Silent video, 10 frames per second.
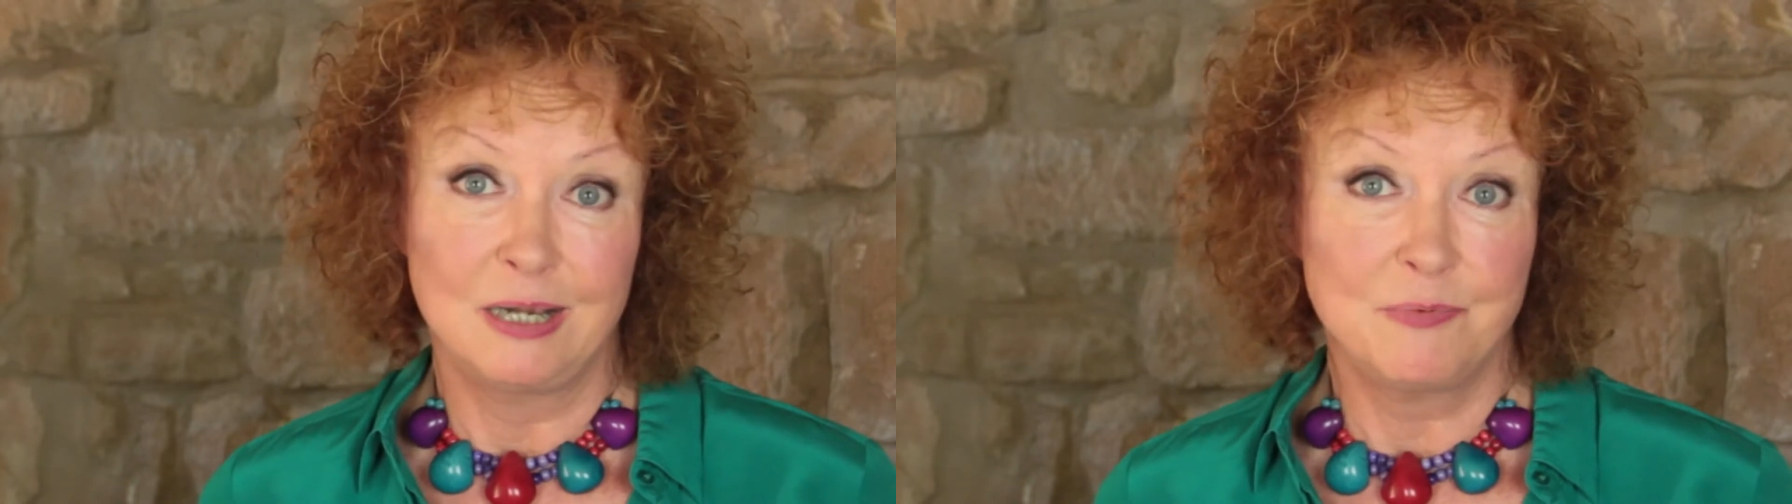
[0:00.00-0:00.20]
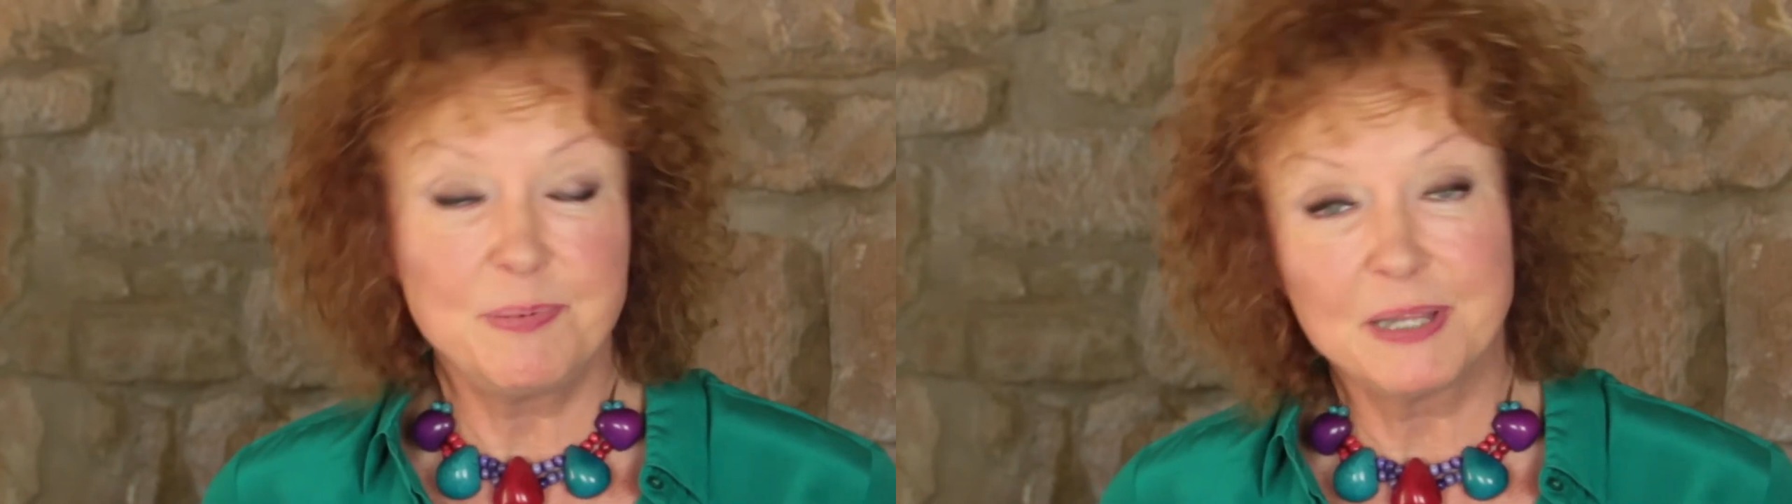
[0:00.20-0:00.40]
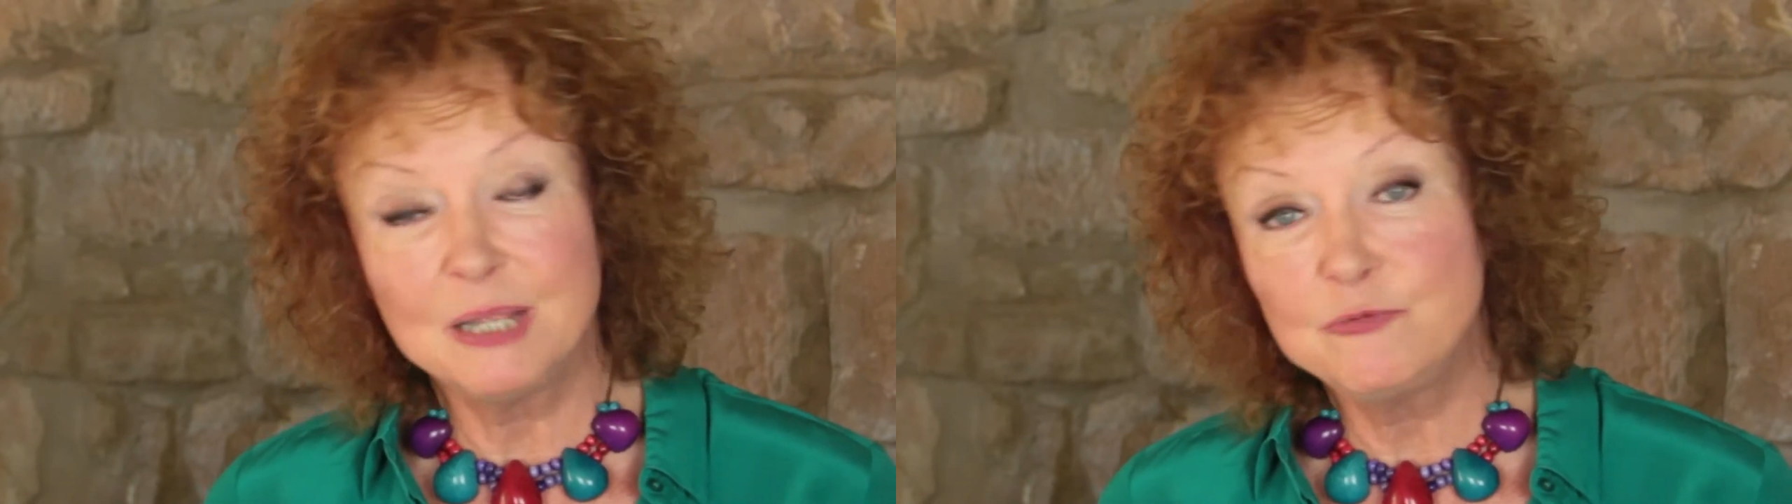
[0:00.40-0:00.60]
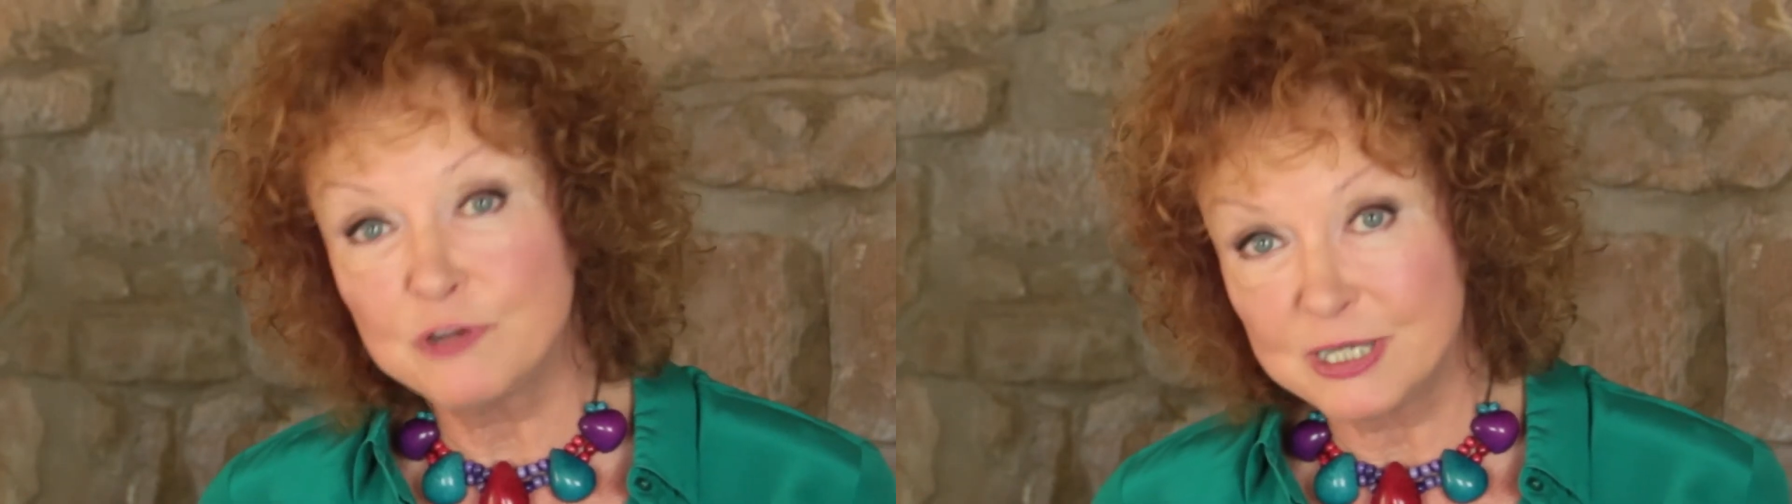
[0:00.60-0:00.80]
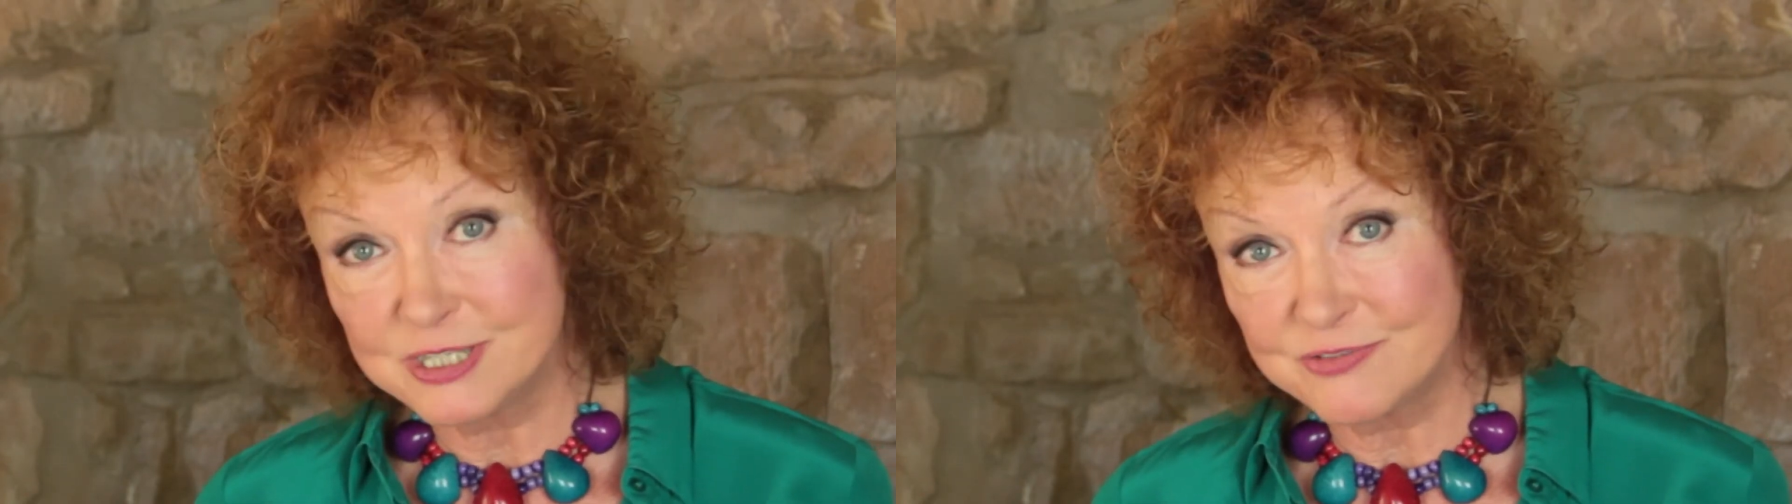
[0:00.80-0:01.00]
We became
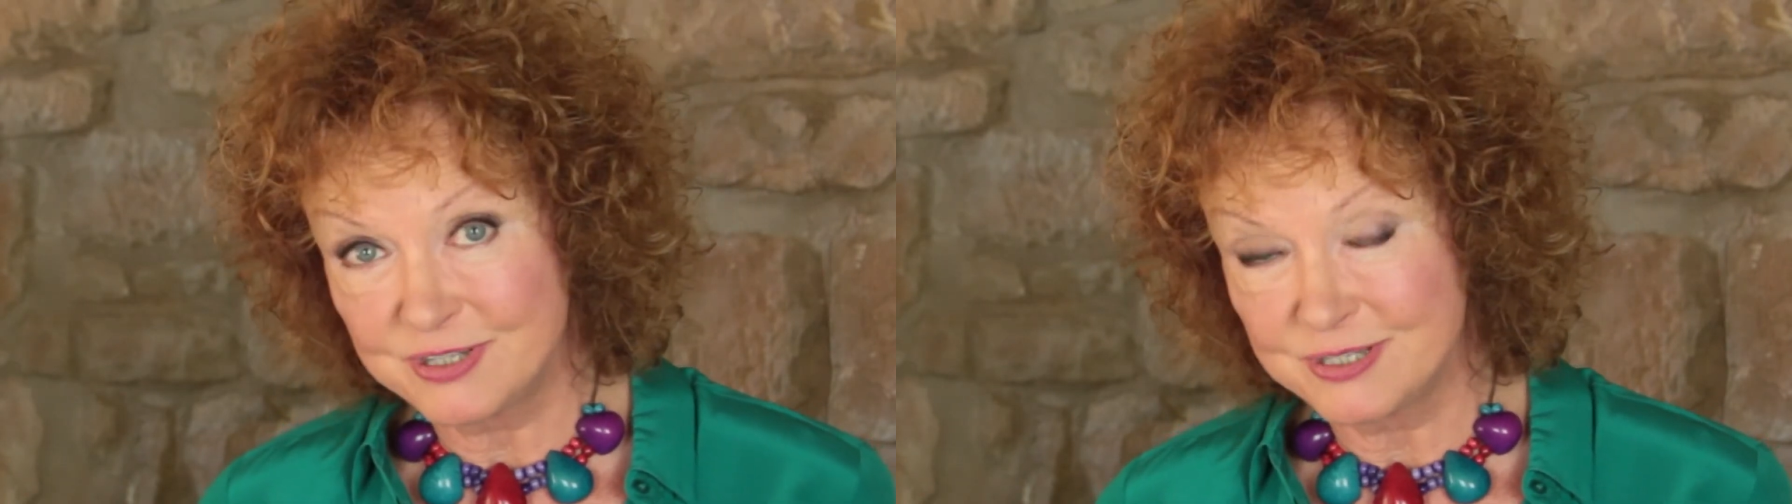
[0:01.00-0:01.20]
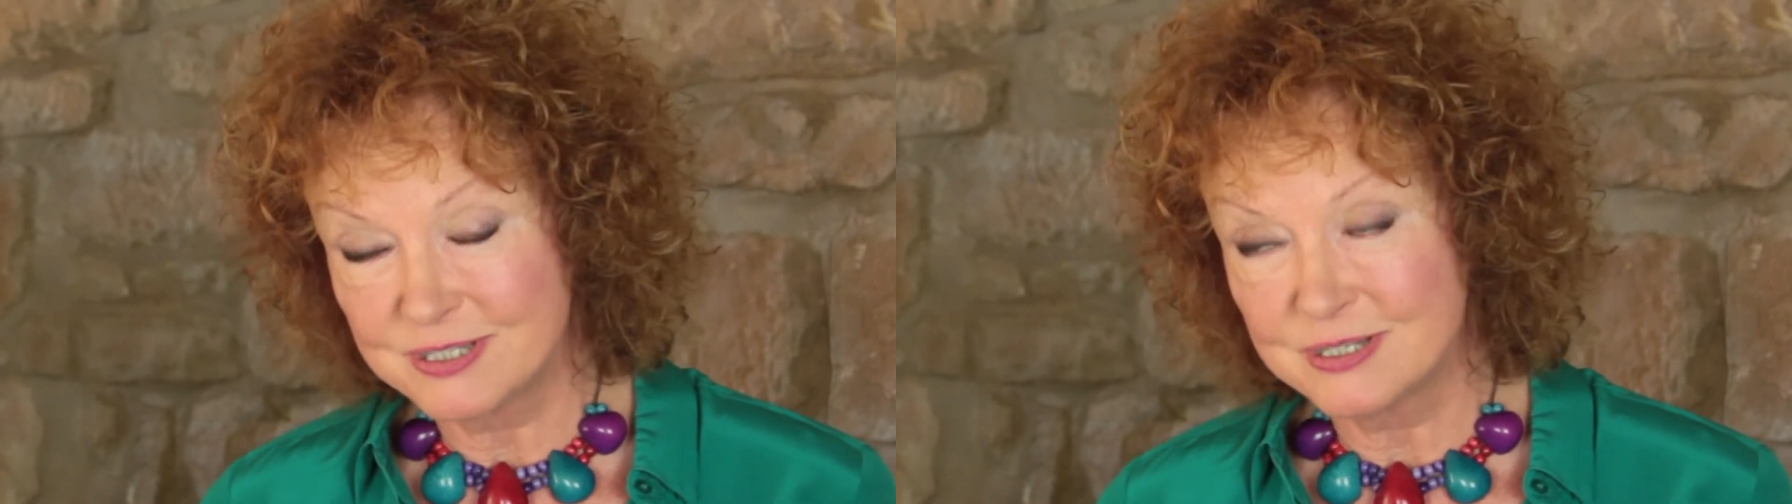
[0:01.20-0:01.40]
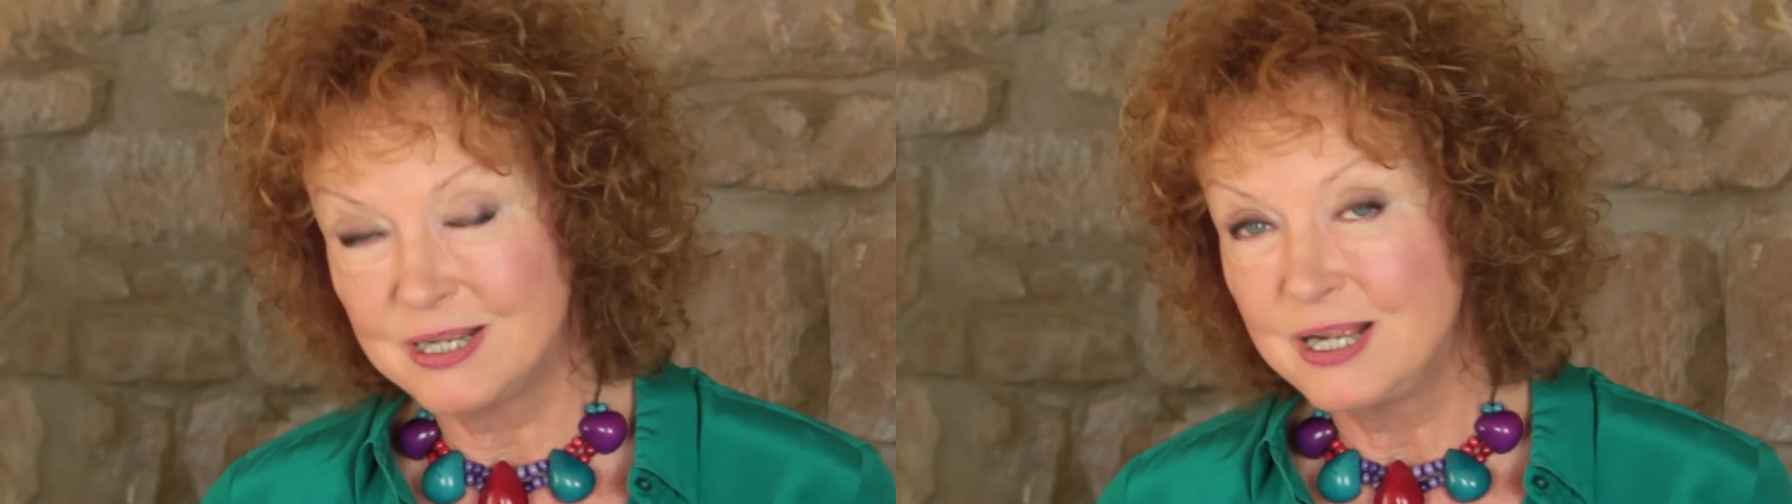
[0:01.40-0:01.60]
friends first.